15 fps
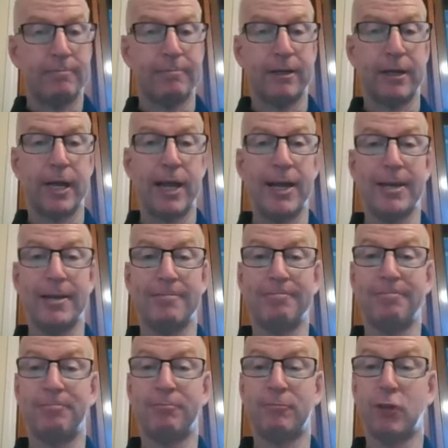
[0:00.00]
Okay,
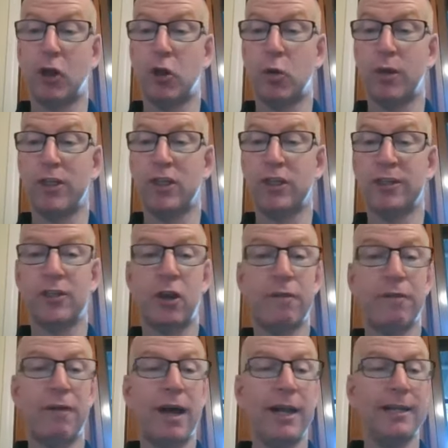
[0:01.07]
no questions so
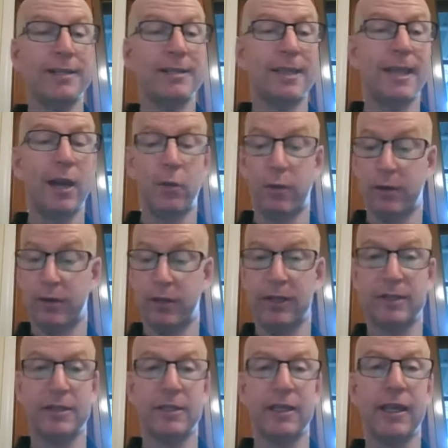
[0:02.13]
far. Let's see
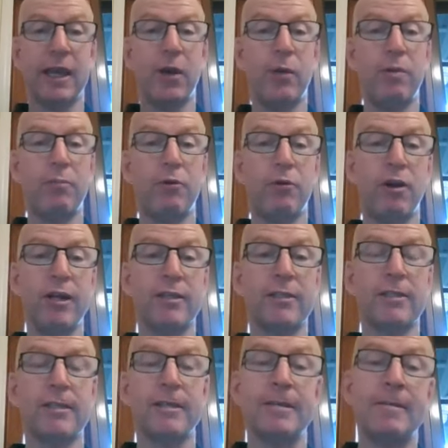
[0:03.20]
how we
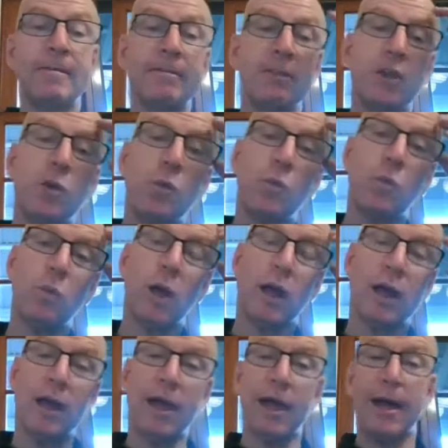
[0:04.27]
progress. So
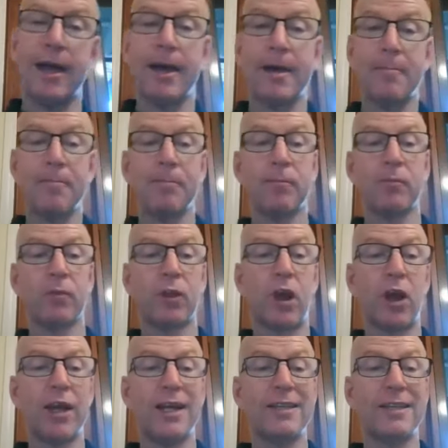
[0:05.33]

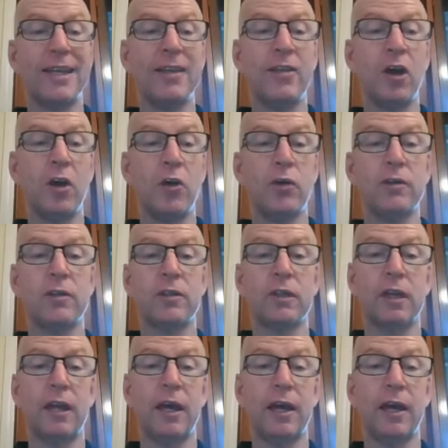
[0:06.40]
I guess in those